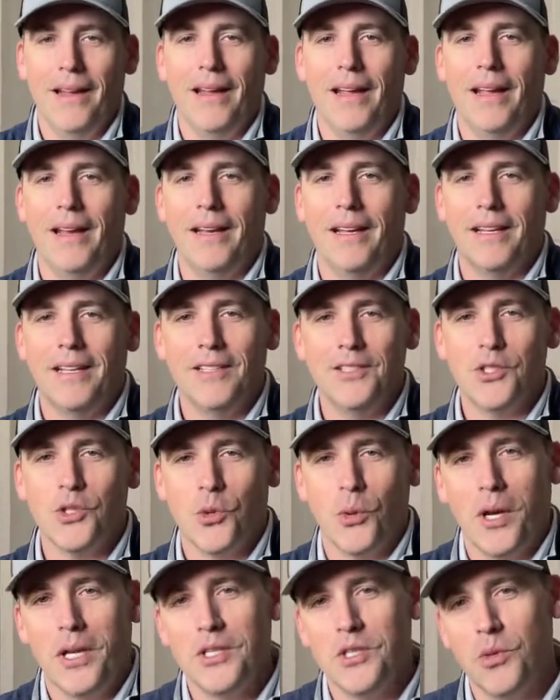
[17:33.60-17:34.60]
And it gets
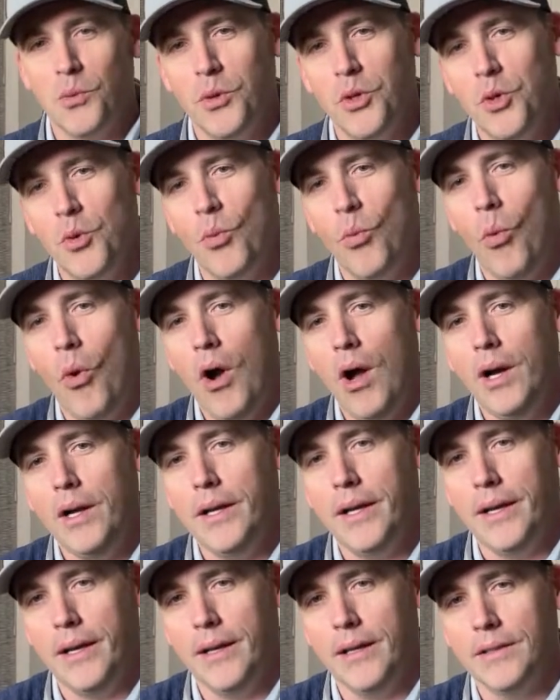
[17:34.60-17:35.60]
crazy. When you
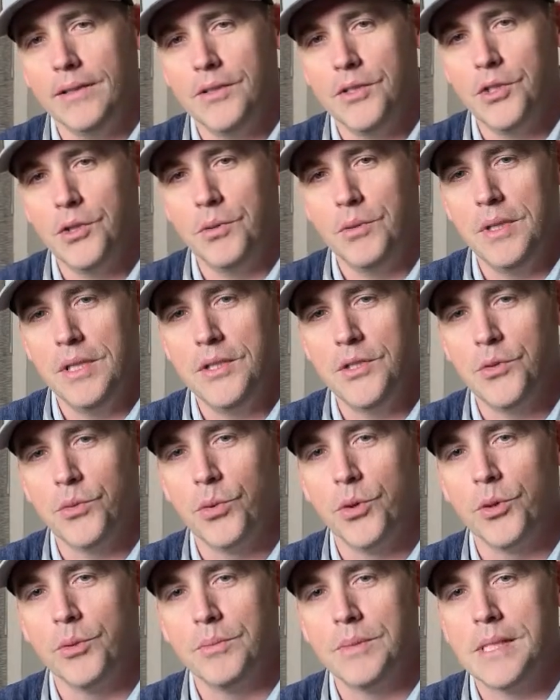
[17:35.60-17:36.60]
walk into these
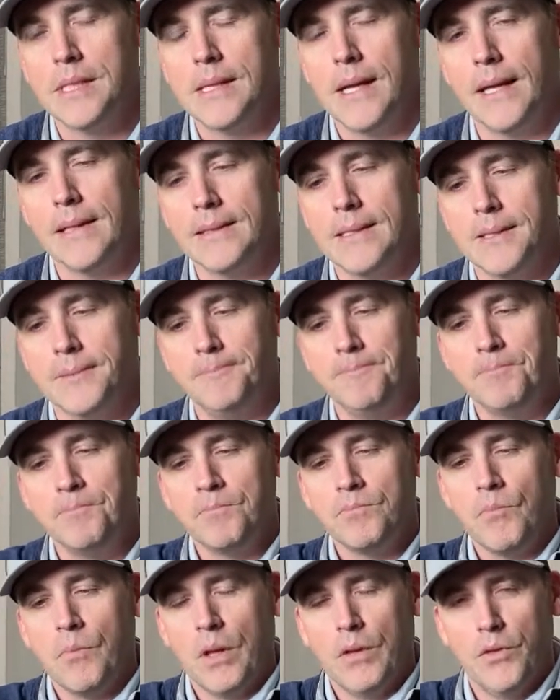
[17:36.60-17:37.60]
room sets,
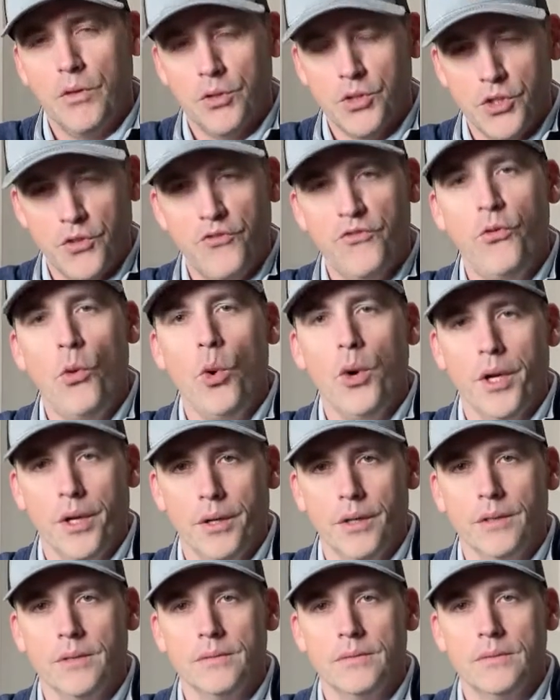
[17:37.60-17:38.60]
there's a
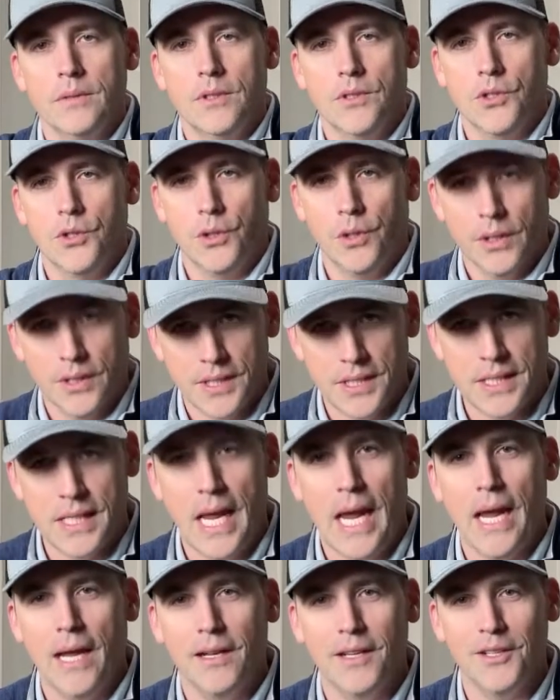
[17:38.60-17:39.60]
foyer. So you're going to
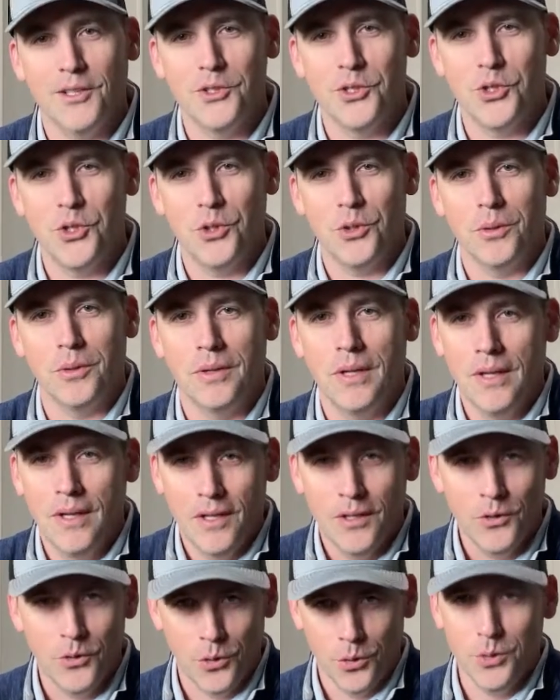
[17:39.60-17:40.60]
scan
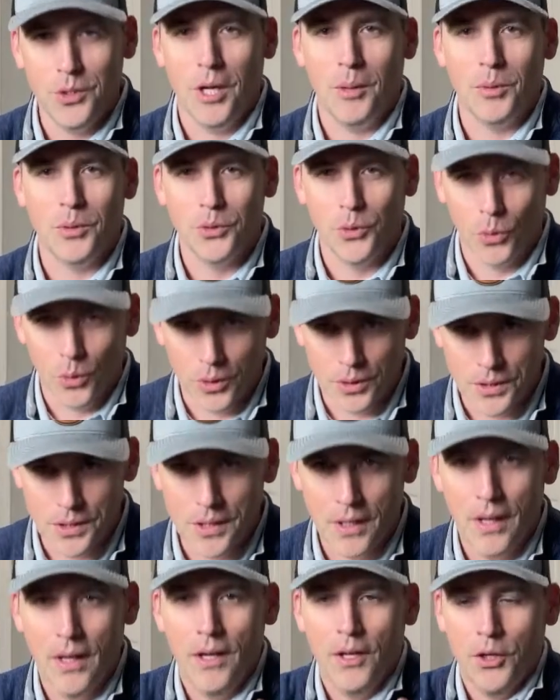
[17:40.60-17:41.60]
through double doors.
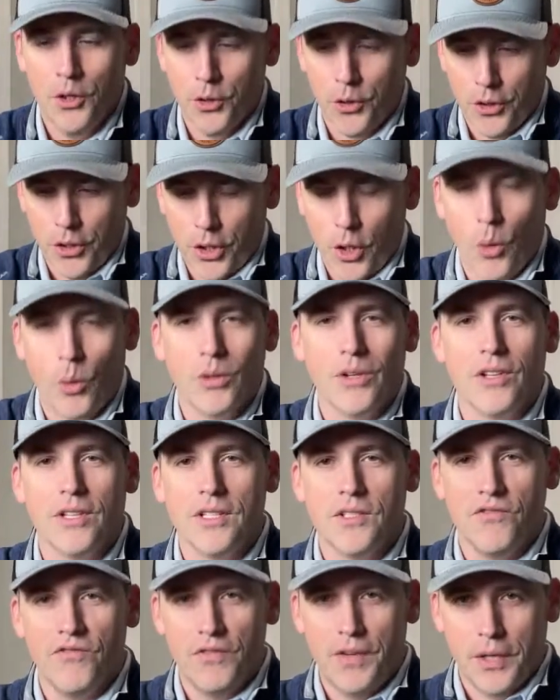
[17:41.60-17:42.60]
You're going to go into
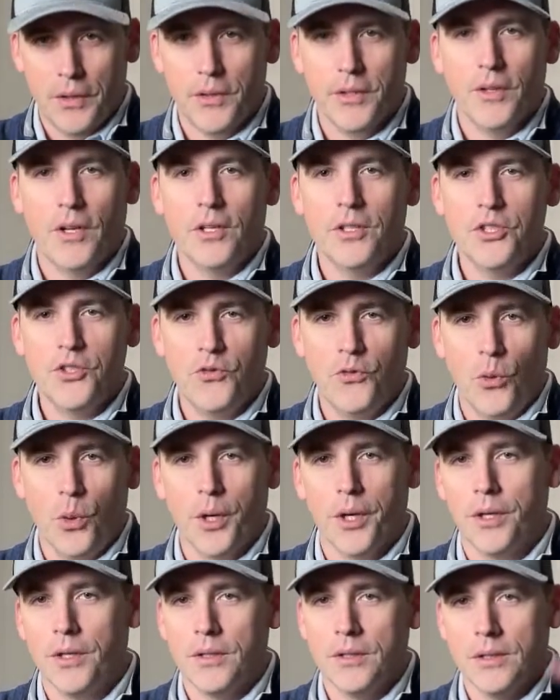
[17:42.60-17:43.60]
this very large
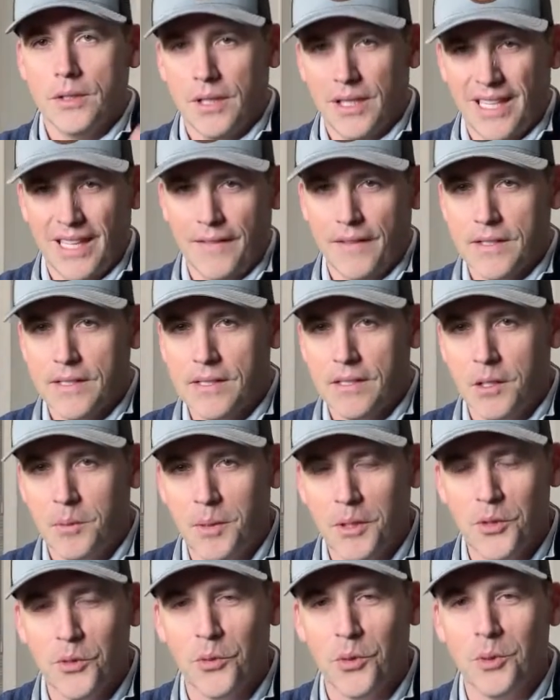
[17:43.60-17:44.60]
foyer. Again, this is going to
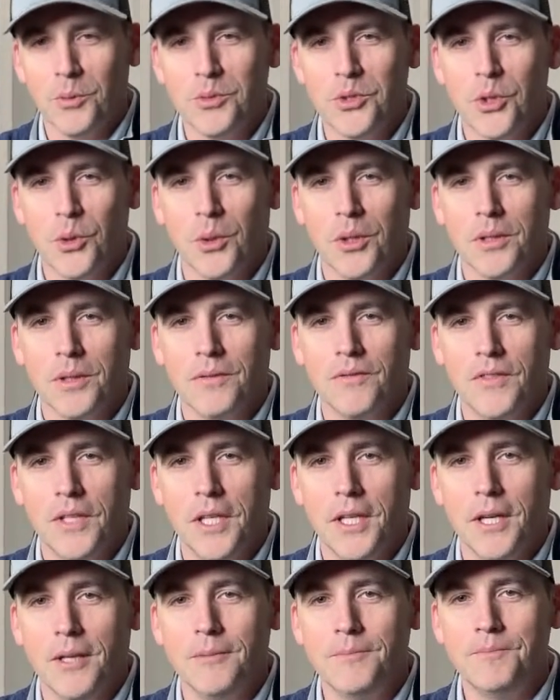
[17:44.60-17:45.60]
be in the room tour
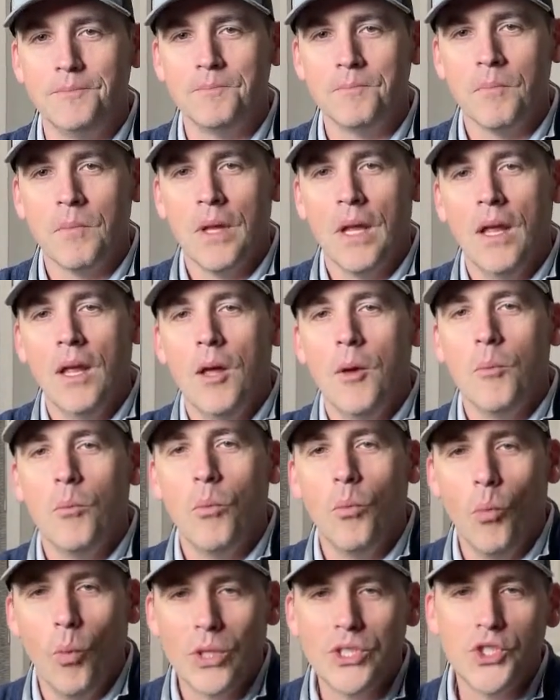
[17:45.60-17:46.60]
video.
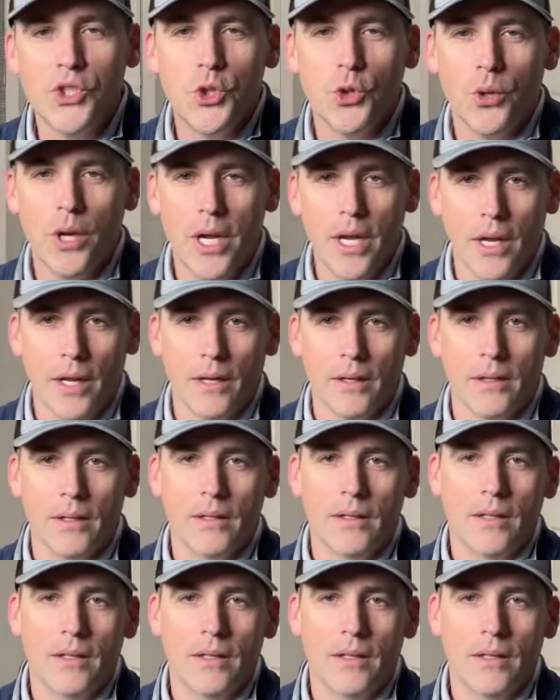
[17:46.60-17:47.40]
Once you're in,